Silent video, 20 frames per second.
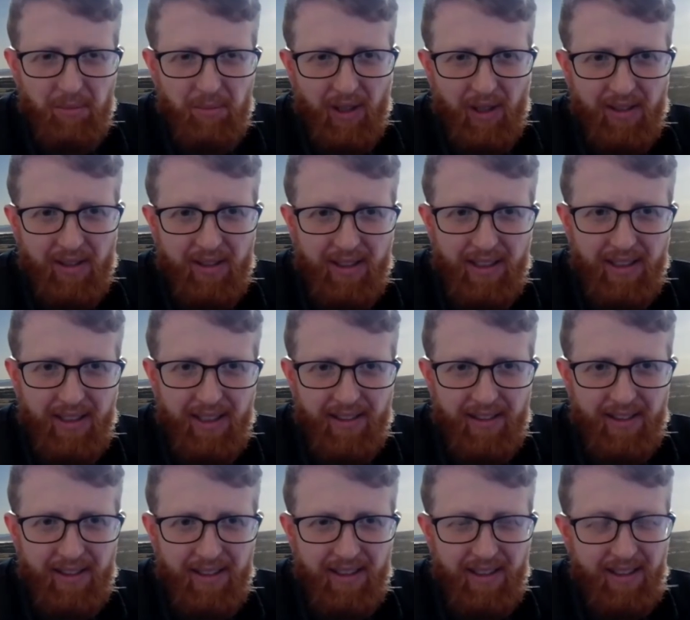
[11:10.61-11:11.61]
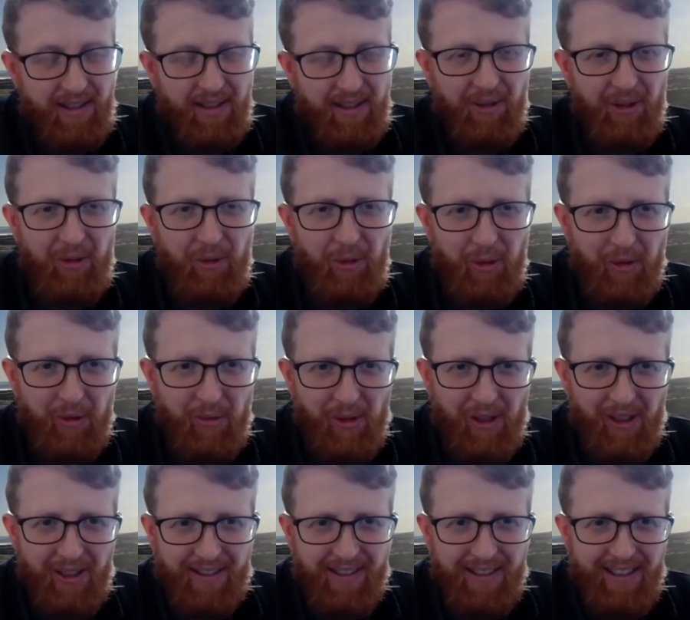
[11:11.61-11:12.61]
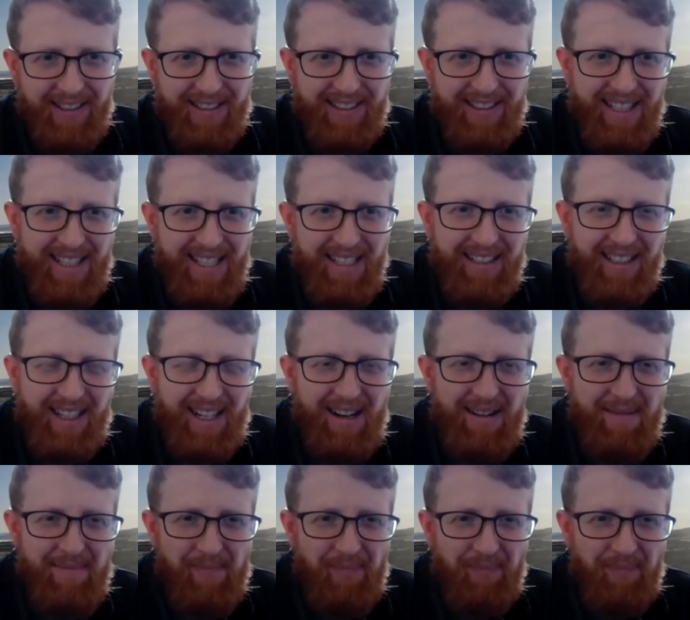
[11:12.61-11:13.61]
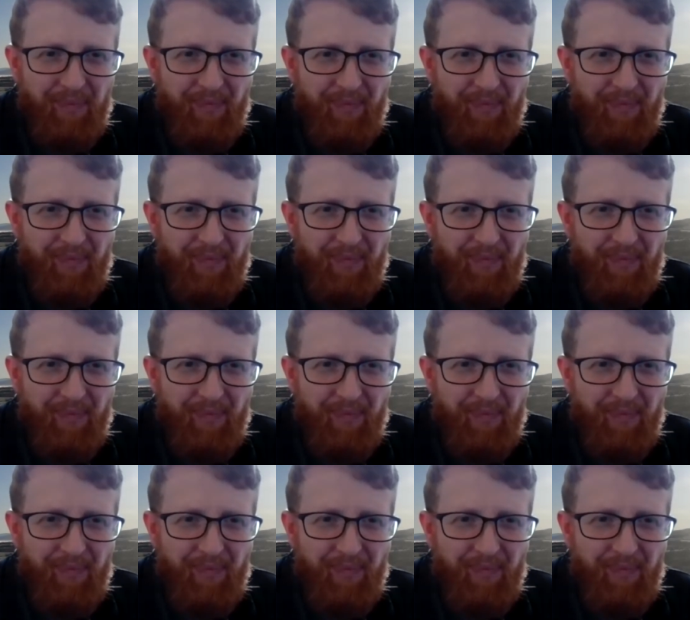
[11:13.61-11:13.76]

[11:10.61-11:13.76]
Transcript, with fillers: but yeah, they I never thought of them like that. Um,